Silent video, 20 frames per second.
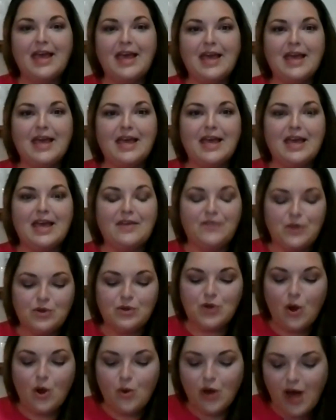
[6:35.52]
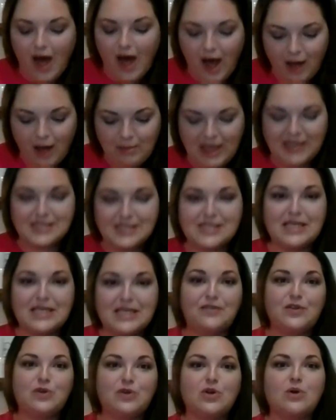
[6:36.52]
if you don't comment,
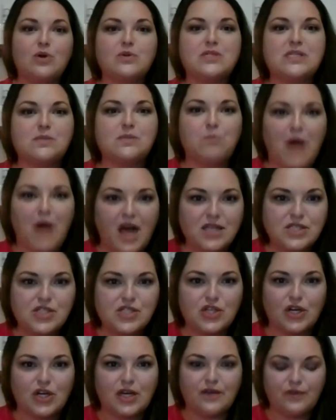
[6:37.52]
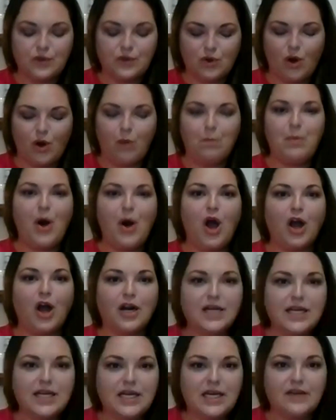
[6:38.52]
if you don't sponsor, if you don't
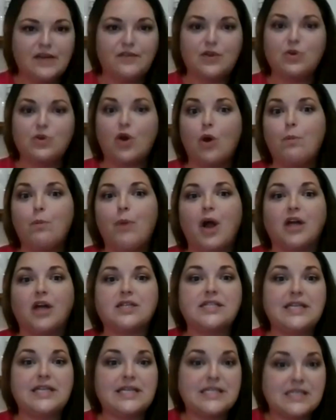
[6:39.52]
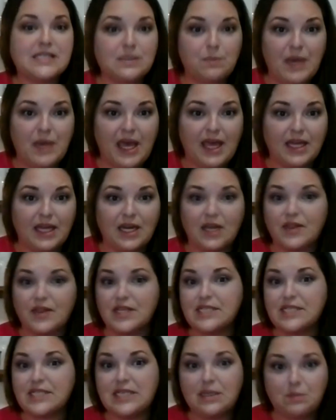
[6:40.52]
party, if you don't participate on the
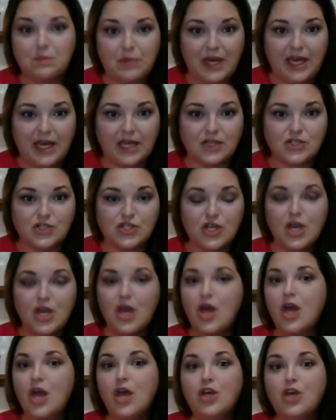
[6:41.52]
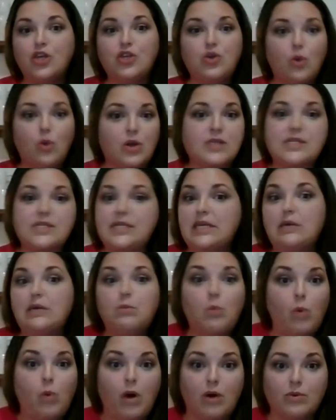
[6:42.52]
team page, your
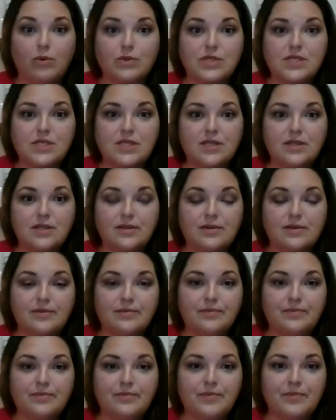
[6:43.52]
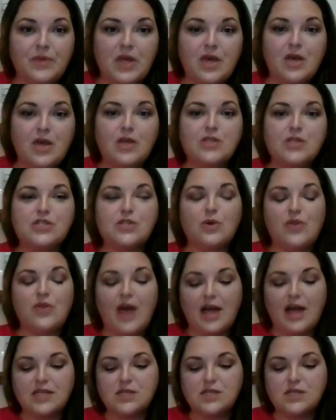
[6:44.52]
team won't. So
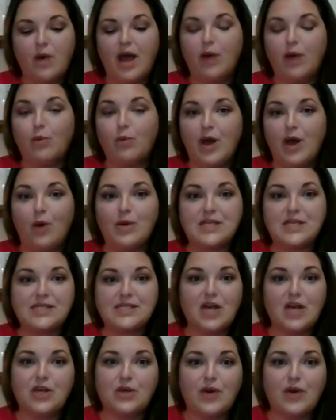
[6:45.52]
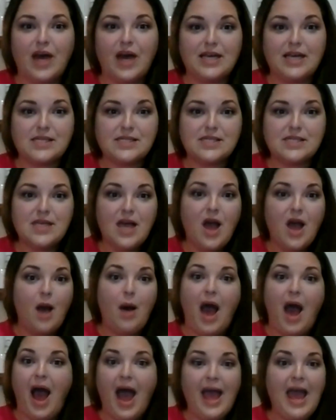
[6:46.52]
that's why we always tell you guys,
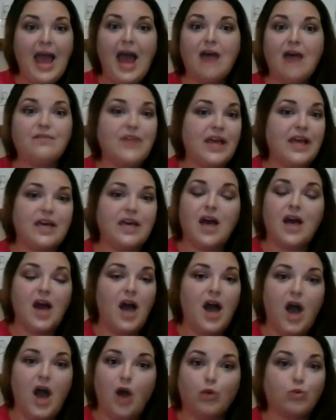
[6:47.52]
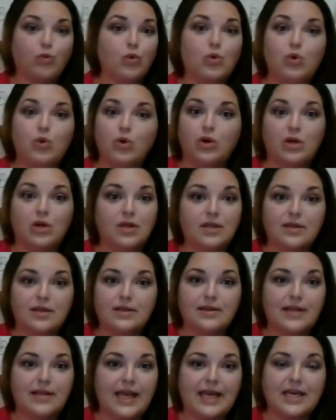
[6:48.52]
I have like a rule,
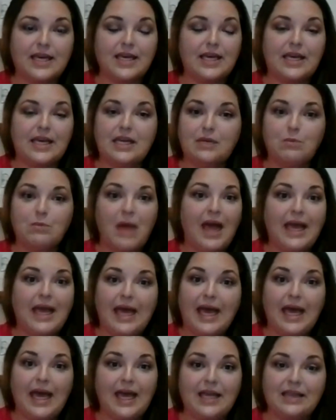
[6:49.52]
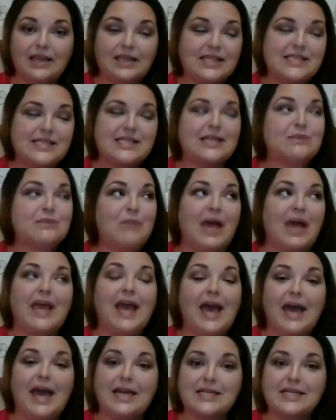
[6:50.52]
like in my head, at least in my
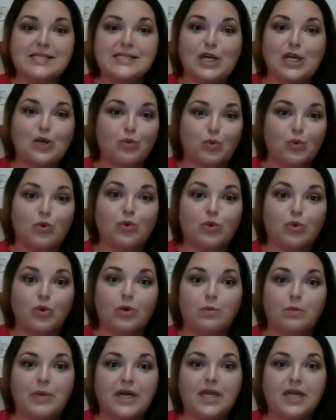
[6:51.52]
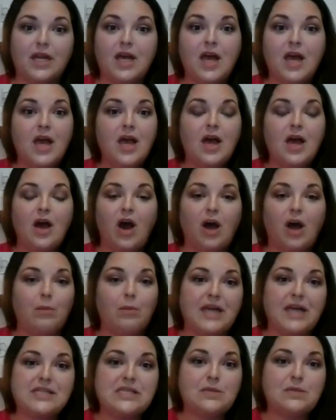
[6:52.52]
head, it's not a rule, but on
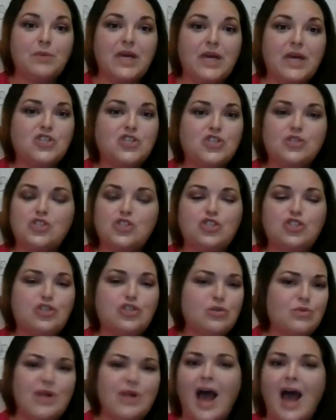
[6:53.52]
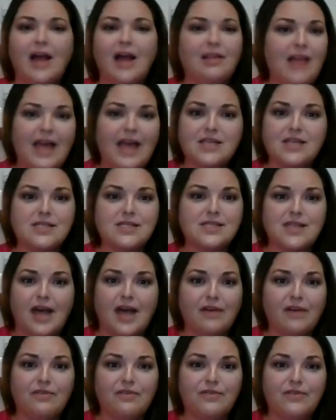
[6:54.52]
my team page, do not like
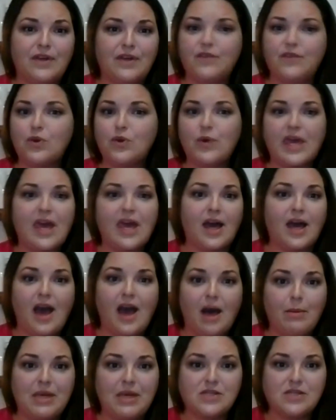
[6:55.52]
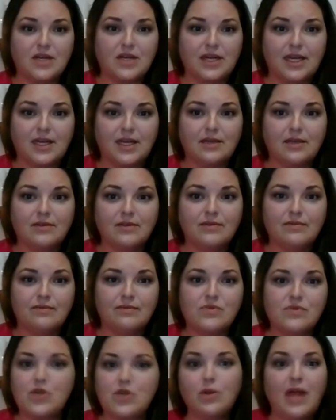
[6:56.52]
stuff if you can't comment on it.
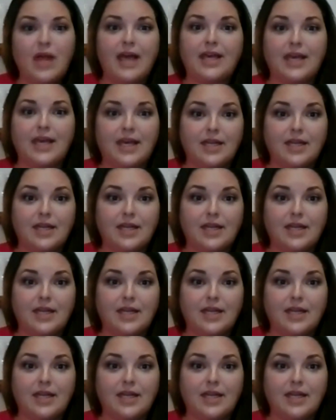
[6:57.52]
Don't like it.